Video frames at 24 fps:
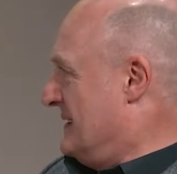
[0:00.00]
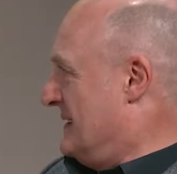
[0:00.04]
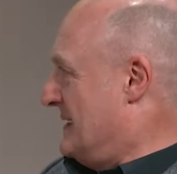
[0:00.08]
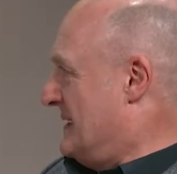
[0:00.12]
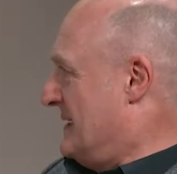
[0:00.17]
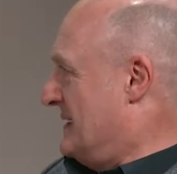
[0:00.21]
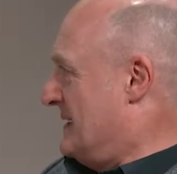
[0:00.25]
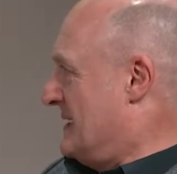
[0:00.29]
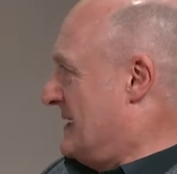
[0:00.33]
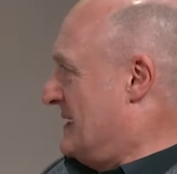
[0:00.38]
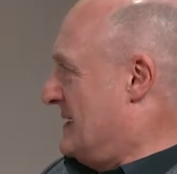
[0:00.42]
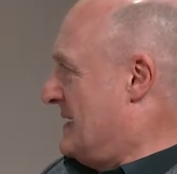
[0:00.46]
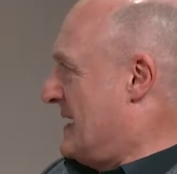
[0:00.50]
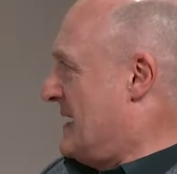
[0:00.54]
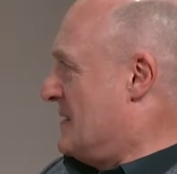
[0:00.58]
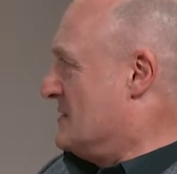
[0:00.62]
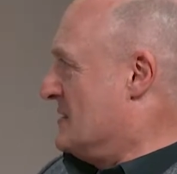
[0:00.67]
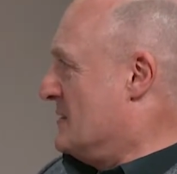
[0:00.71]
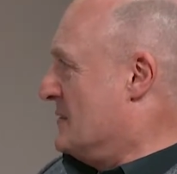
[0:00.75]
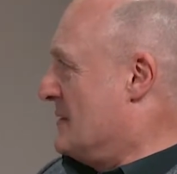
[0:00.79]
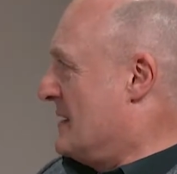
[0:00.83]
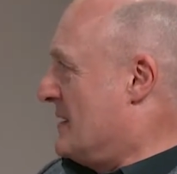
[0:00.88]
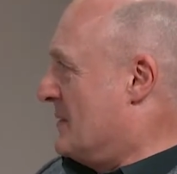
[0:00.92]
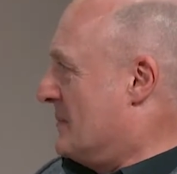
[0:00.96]
And how
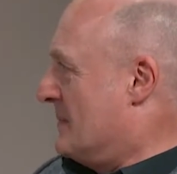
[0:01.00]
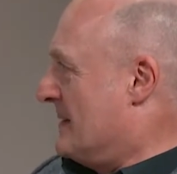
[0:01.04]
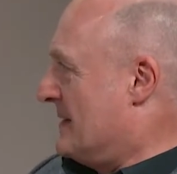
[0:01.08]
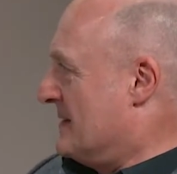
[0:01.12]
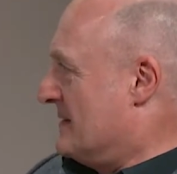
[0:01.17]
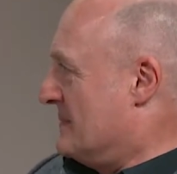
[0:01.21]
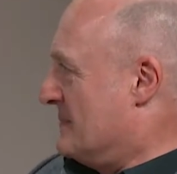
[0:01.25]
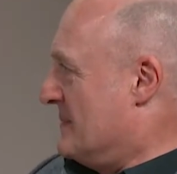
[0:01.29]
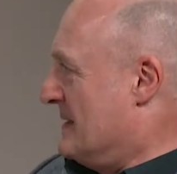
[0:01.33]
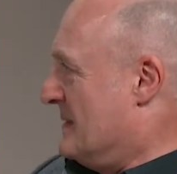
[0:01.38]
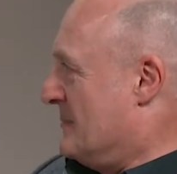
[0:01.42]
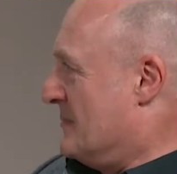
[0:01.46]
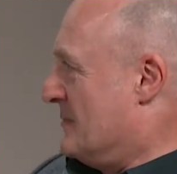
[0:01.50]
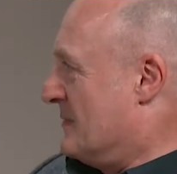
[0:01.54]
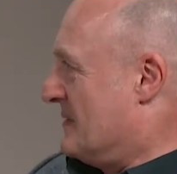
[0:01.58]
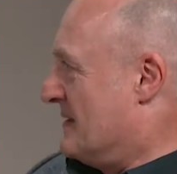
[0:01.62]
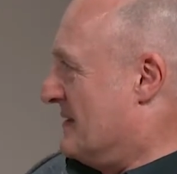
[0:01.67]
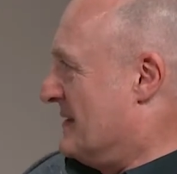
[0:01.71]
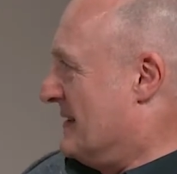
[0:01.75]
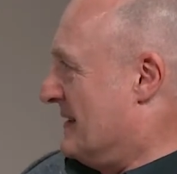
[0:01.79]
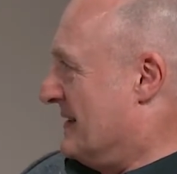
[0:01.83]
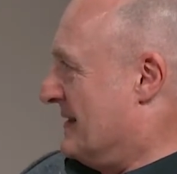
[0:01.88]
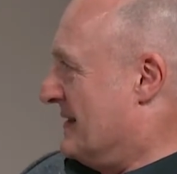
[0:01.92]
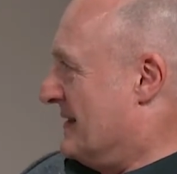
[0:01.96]
do you help other people to
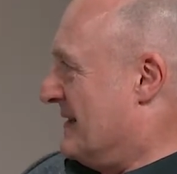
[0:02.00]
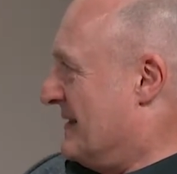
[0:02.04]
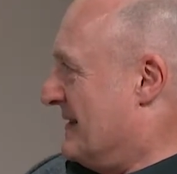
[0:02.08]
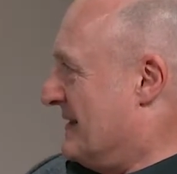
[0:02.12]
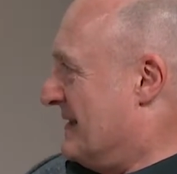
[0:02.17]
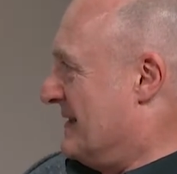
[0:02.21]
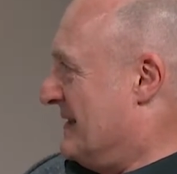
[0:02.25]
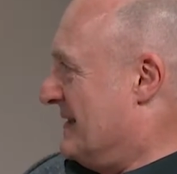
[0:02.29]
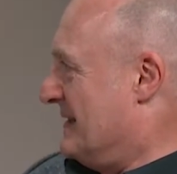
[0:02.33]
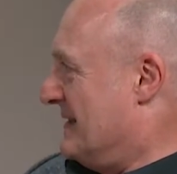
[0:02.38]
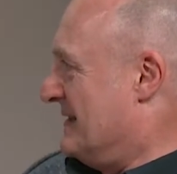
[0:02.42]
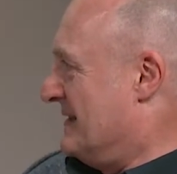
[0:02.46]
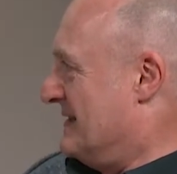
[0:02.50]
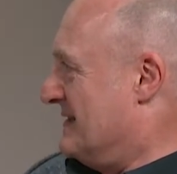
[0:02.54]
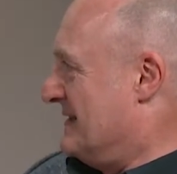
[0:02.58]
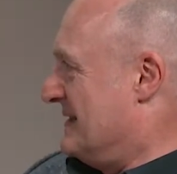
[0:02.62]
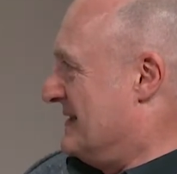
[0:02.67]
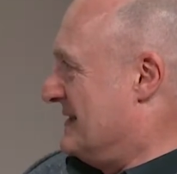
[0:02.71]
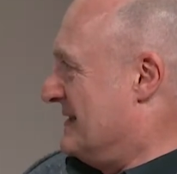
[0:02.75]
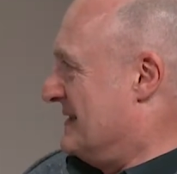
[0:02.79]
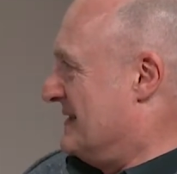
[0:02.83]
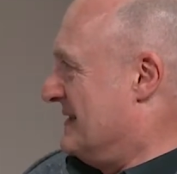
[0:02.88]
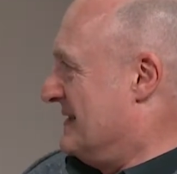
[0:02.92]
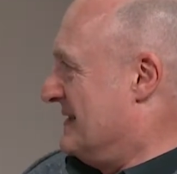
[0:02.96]
think like that? Is that?